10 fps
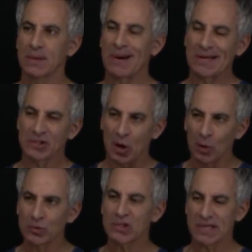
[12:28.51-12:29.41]
by its
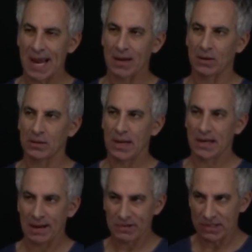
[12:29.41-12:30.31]
own scale,
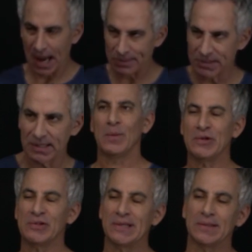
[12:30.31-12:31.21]
and I've adopted it
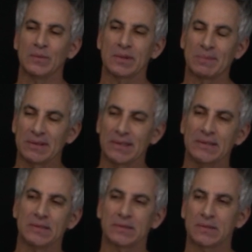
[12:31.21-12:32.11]
when you're dealing with
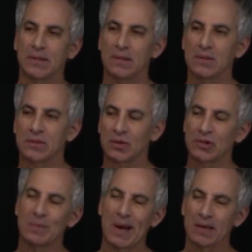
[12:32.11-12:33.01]
malignant,
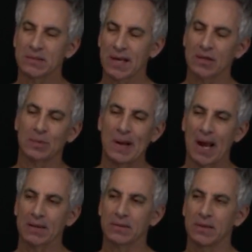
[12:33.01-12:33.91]
sociopath,
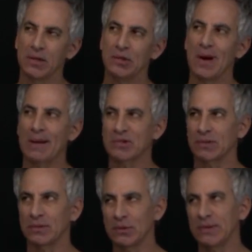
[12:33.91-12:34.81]
psychopath, you
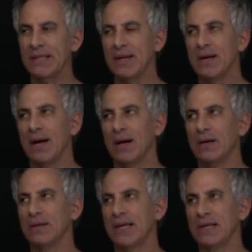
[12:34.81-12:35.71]
absolutely
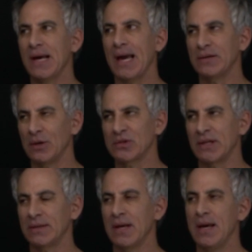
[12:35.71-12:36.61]
uh, can diagnose
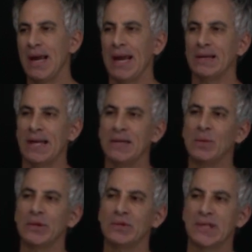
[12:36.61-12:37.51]
it. And
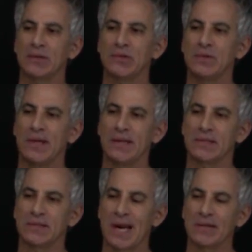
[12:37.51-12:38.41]
anyone who tells you that
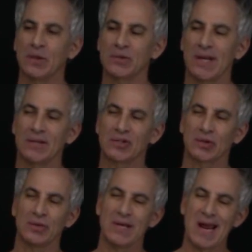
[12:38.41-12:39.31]
it's diagnosed at a
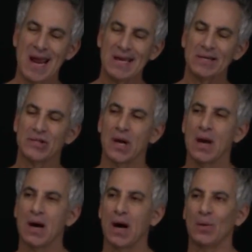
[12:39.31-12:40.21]
certain age,
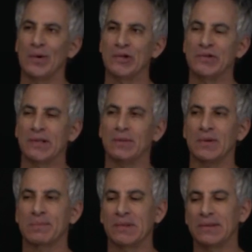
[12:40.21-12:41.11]
uh, when you're dealing
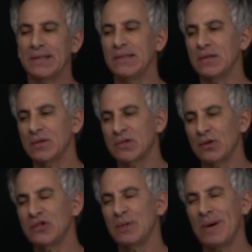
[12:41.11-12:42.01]
with malignant
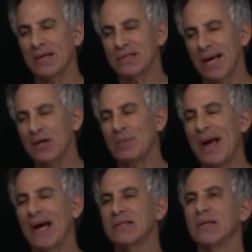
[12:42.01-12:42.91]
sociopaths,
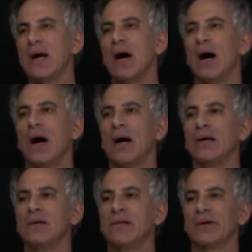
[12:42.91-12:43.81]
psychopaths,
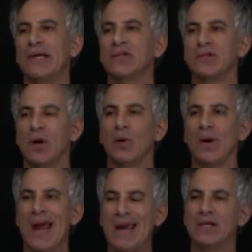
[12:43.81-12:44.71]
uh, there is
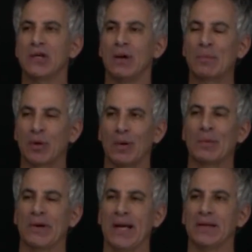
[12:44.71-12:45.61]
no age
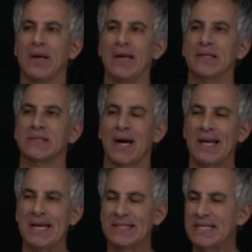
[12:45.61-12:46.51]
appropriate. It's
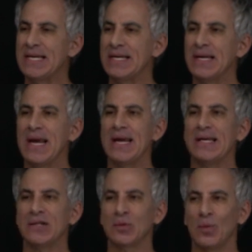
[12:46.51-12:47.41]
not 18,
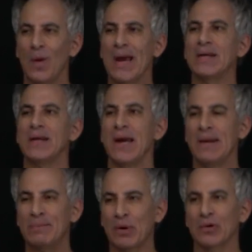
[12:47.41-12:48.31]
it is when
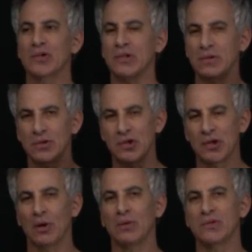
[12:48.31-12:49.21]
a person
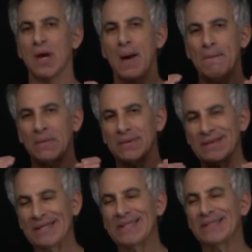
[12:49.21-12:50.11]
shows
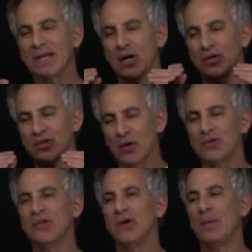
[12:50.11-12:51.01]
malignant
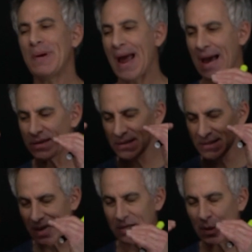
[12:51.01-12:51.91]
sociopath,
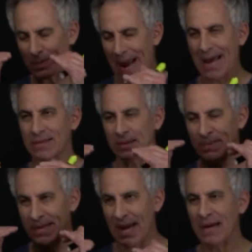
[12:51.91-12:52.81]
psychopathic
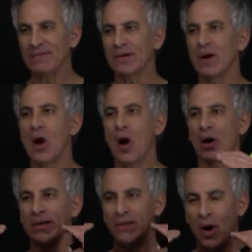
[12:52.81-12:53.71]
behavior
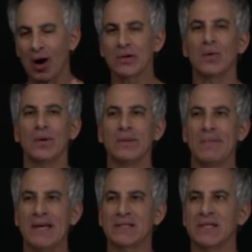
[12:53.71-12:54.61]
on an ongoing
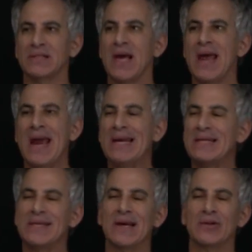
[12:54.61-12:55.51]
basis.
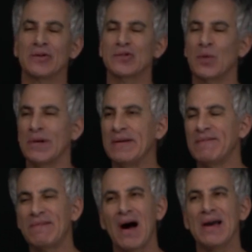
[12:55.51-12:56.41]
Anything under
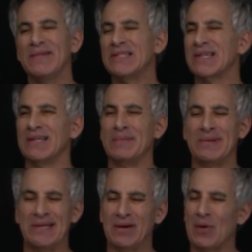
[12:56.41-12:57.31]
25, it's going to
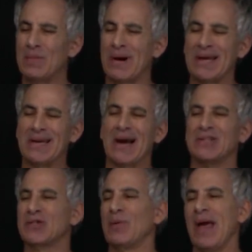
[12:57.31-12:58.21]
be, oh my
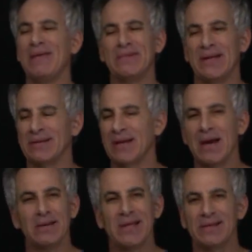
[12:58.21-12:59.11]
God, so evident
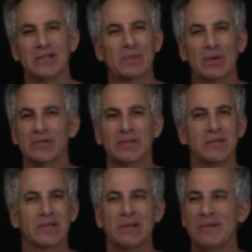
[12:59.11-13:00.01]
that this person
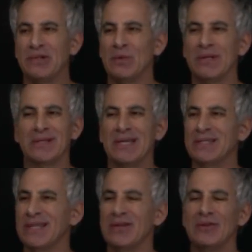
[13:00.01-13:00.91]
is going to be doing
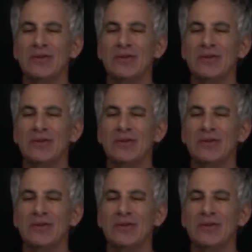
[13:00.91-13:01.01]
things that